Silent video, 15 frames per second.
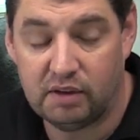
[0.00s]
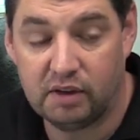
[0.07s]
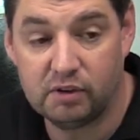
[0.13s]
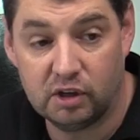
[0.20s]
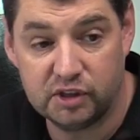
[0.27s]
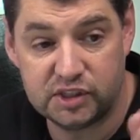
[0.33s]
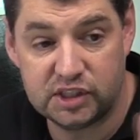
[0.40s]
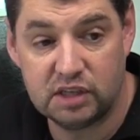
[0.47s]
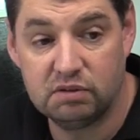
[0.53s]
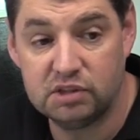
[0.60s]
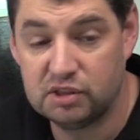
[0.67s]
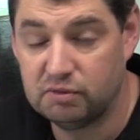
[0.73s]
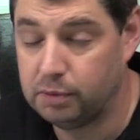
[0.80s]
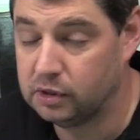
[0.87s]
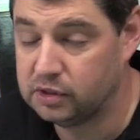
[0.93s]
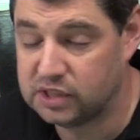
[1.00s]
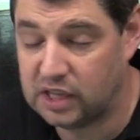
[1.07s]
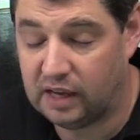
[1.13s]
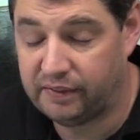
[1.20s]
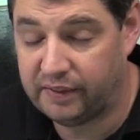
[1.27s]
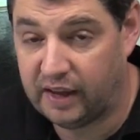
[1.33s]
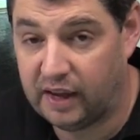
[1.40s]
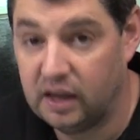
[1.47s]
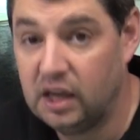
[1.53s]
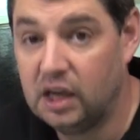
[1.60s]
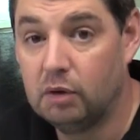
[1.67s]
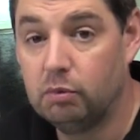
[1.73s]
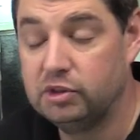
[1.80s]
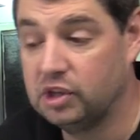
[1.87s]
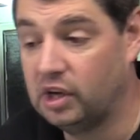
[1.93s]
I've got a series of books down there
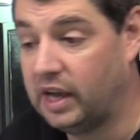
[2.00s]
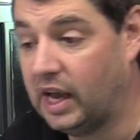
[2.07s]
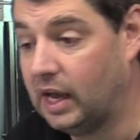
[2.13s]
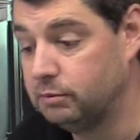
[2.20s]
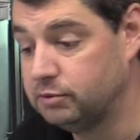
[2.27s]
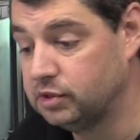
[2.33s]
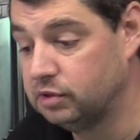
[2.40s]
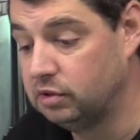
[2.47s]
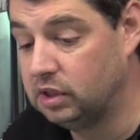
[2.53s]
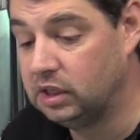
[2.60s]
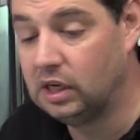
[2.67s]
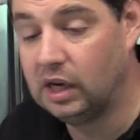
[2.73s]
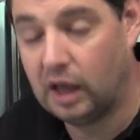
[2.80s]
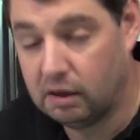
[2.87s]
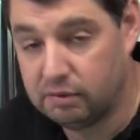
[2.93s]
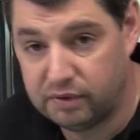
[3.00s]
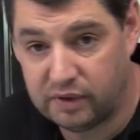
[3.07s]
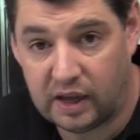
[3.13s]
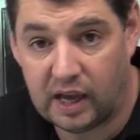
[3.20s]
which I absolutely love.